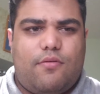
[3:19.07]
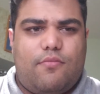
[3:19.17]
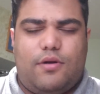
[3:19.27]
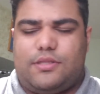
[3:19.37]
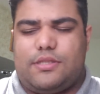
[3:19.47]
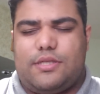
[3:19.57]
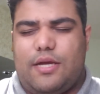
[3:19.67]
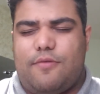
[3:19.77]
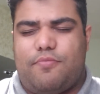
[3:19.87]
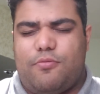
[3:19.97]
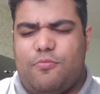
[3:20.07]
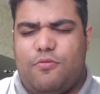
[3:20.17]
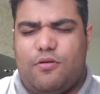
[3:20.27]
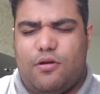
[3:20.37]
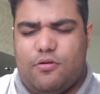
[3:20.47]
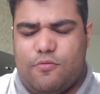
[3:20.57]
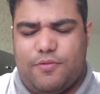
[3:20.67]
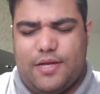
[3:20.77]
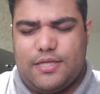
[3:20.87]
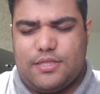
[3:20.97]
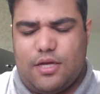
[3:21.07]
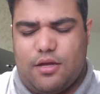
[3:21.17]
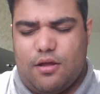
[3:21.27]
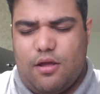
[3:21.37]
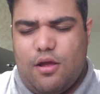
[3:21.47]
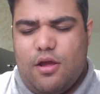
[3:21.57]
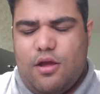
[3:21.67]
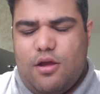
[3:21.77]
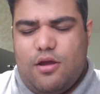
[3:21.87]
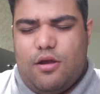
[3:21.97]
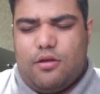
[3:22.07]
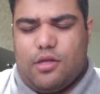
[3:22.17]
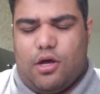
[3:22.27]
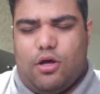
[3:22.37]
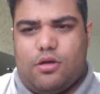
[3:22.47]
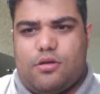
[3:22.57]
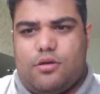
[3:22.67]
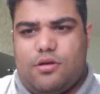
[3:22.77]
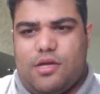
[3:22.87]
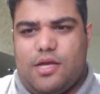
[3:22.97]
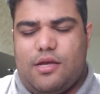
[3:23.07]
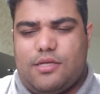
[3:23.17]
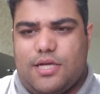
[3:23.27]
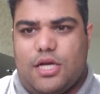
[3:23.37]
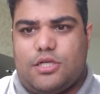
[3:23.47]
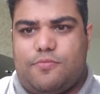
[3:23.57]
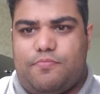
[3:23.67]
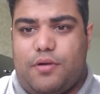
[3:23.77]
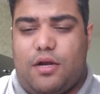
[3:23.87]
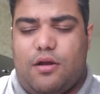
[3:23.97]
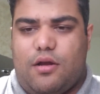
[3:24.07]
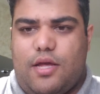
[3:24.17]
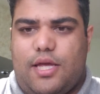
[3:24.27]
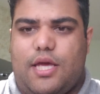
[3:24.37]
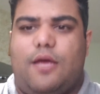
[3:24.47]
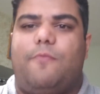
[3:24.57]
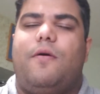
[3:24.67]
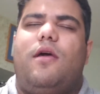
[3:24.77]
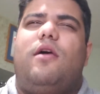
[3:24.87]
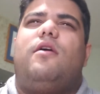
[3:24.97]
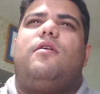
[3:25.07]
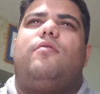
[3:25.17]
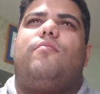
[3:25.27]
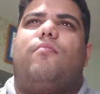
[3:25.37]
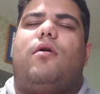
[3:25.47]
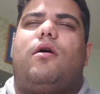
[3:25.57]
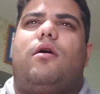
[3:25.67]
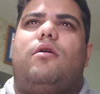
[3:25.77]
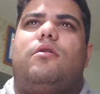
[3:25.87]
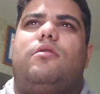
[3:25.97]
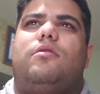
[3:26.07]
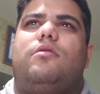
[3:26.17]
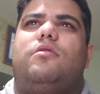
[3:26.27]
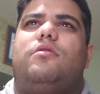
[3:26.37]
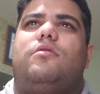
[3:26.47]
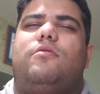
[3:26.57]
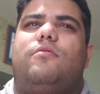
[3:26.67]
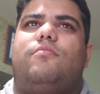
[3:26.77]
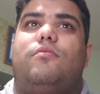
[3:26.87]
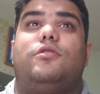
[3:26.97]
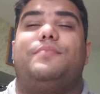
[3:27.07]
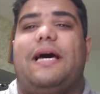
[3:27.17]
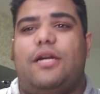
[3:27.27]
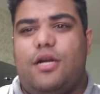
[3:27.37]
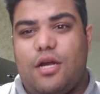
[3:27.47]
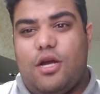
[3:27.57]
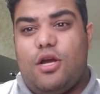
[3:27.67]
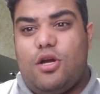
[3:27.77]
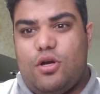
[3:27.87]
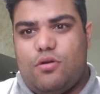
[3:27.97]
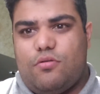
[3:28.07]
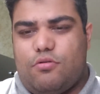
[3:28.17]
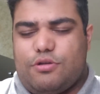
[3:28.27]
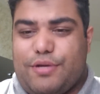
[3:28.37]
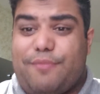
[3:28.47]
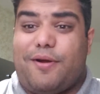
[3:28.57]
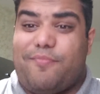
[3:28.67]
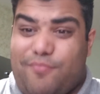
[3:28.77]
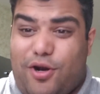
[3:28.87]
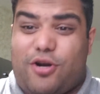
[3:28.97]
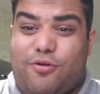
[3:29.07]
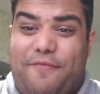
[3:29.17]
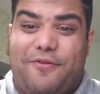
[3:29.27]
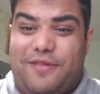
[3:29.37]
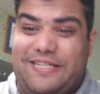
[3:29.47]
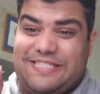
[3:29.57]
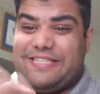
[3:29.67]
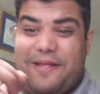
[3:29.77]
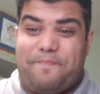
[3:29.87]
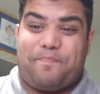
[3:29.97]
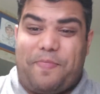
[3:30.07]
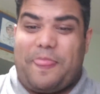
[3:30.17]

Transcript: what's his name? Who plays uh, the Hulk slash uh, aka Mark? Bruce Banner, who was played by Mark Ruffalo. That's his name.